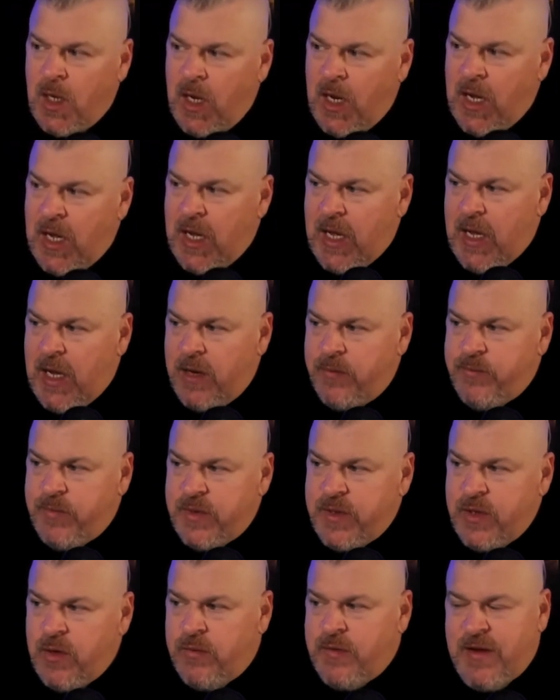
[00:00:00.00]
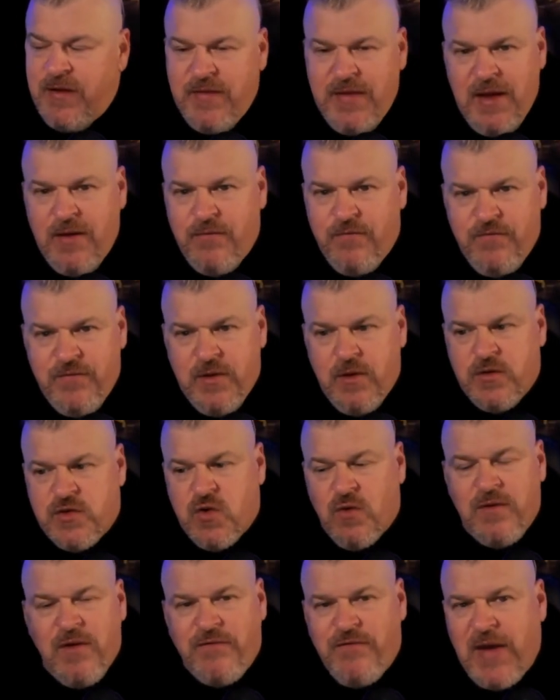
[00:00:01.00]
Um, you know, that that
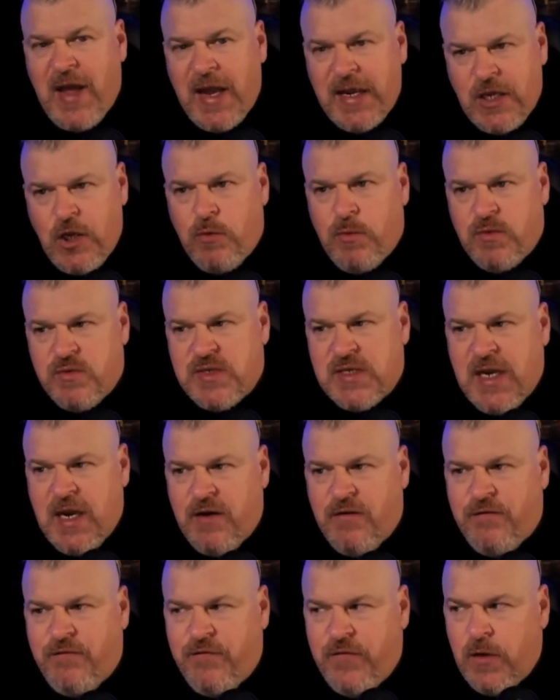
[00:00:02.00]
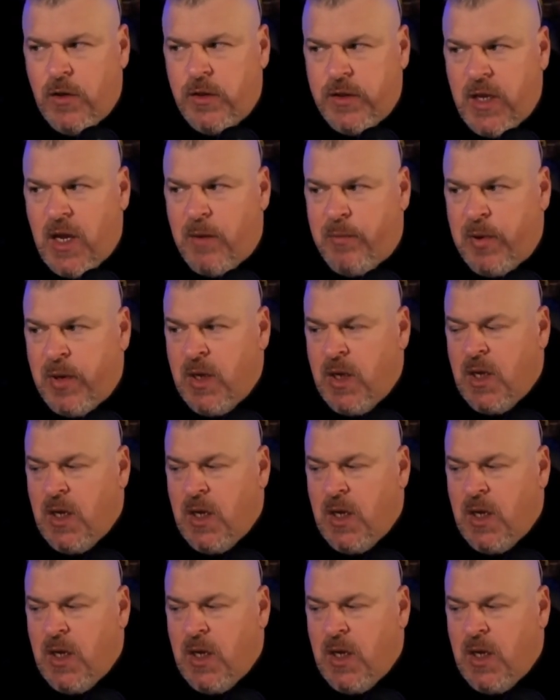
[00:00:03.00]
sort of a vacuum, it was kind of filled up.